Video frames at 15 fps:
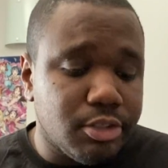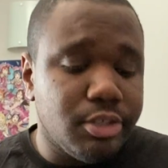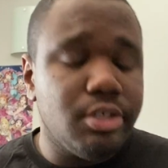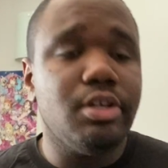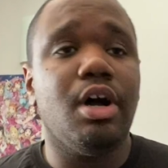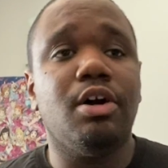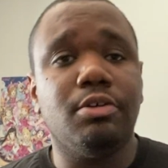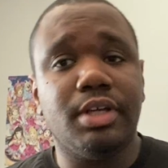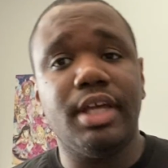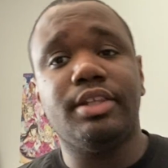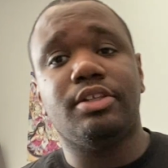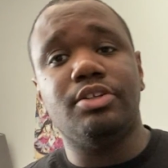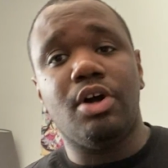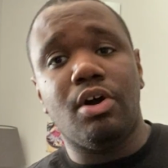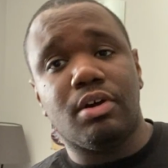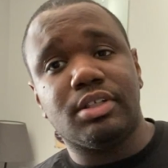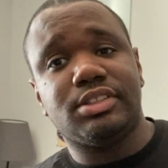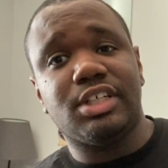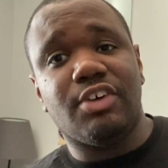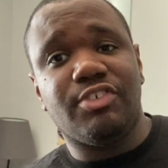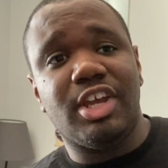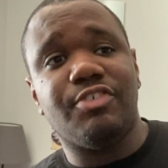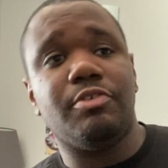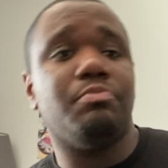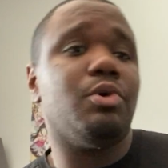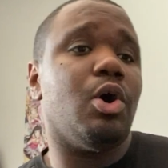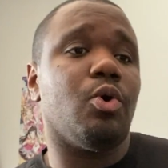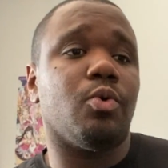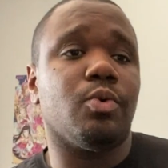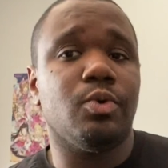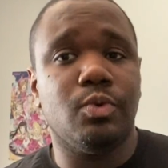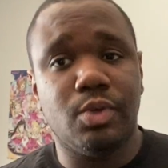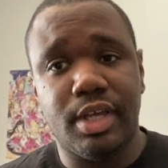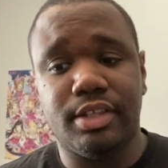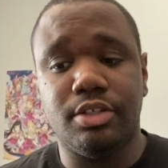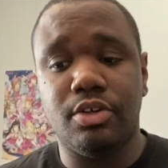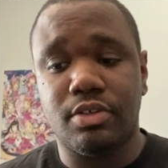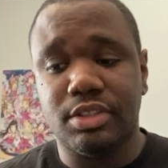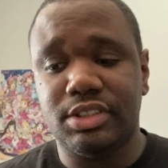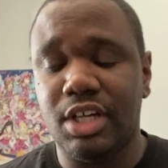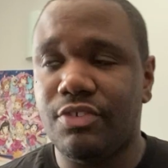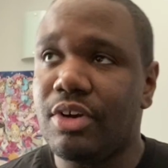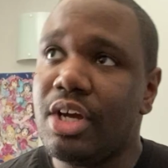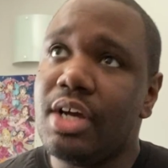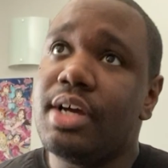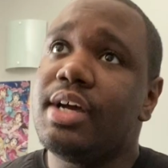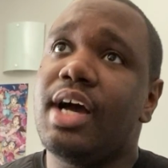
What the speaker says: get to know herself even more. Get to know herself.